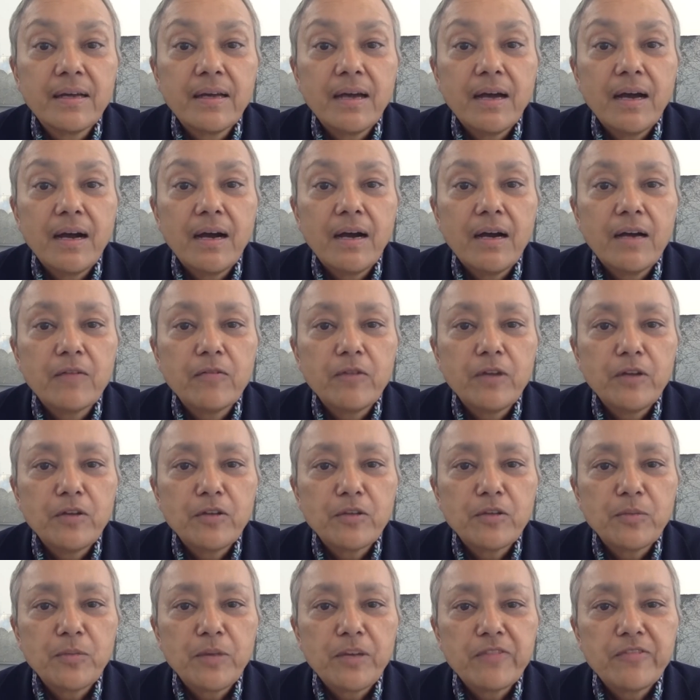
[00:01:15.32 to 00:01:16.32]
I
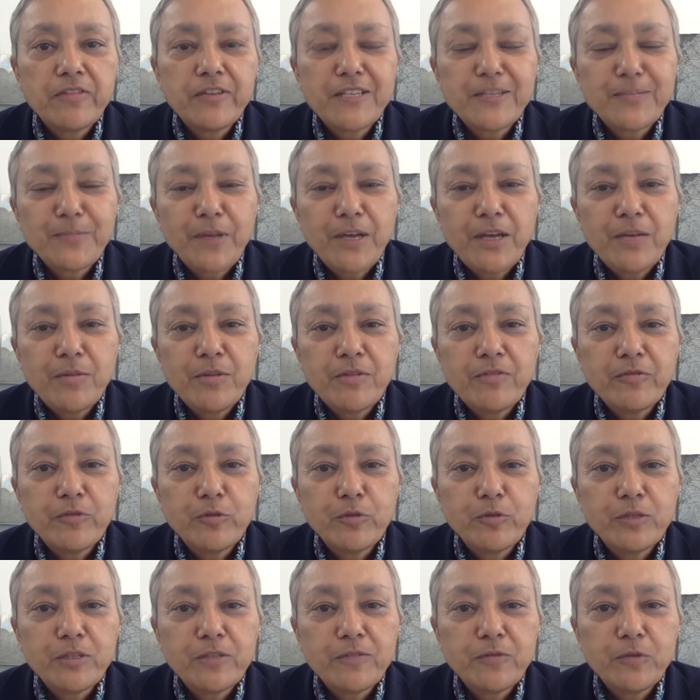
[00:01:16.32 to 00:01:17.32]
wrote my first poem in
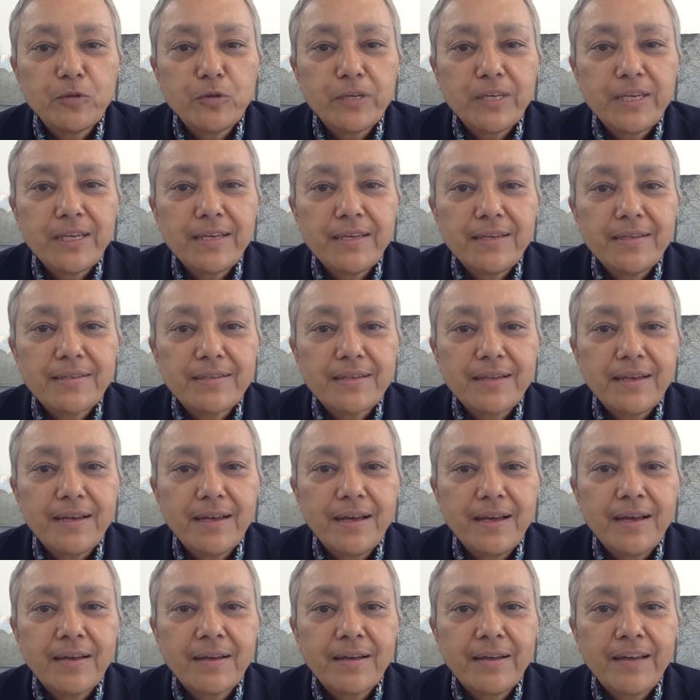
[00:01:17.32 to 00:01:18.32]
44 years,
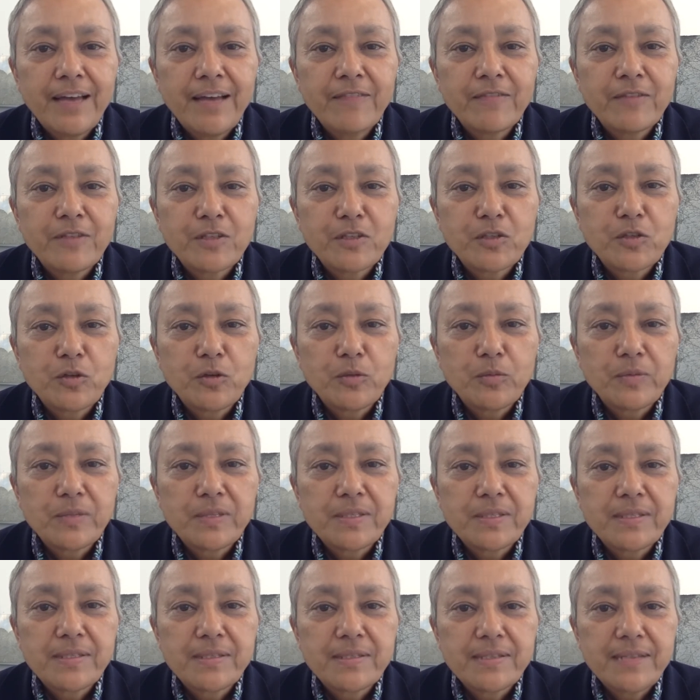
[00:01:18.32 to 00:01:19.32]
and I haven't stopped
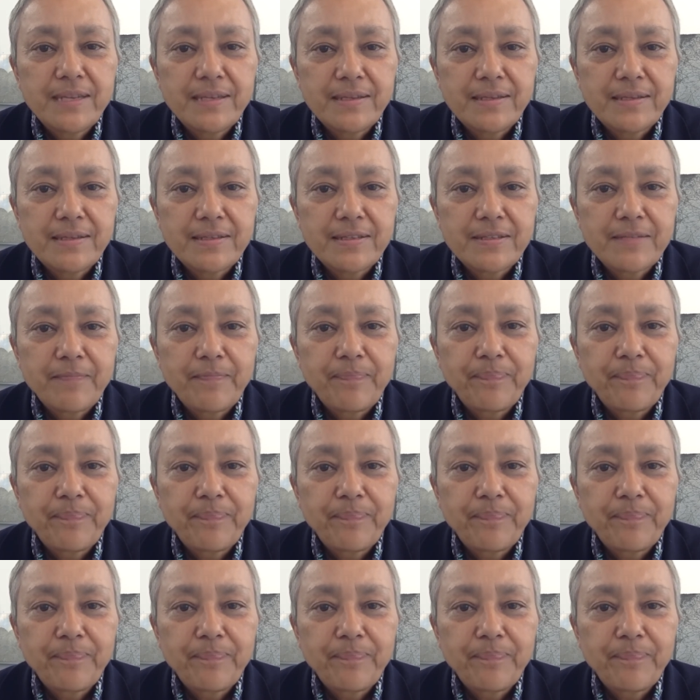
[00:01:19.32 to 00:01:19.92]
since.